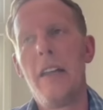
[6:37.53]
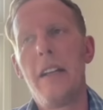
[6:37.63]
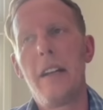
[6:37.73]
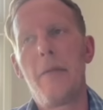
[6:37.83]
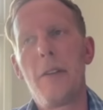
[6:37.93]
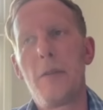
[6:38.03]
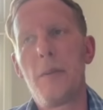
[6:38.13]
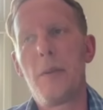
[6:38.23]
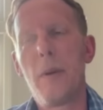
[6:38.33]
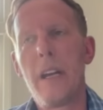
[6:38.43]
the difference
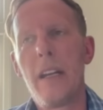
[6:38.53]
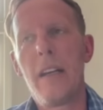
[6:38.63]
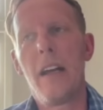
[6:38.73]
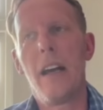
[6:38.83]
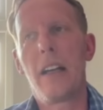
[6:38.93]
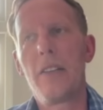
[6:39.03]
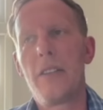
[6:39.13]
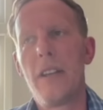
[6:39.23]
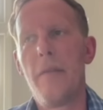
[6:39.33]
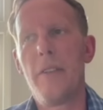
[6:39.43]
between a
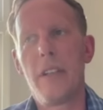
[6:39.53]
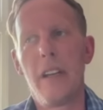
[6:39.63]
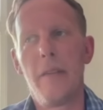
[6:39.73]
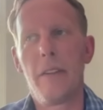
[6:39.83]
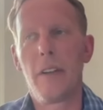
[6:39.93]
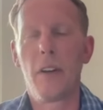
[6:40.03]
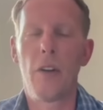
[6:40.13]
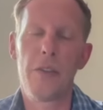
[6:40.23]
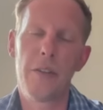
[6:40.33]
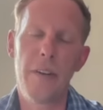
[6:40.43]
conservative
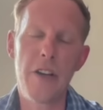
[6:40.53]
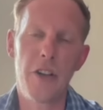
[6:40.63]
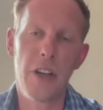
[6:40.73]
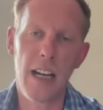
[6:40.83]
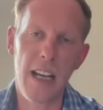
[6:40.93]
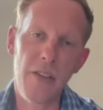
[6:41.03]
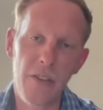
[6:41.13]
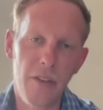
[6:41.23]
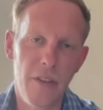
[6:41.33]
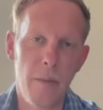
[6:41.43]
conservationist,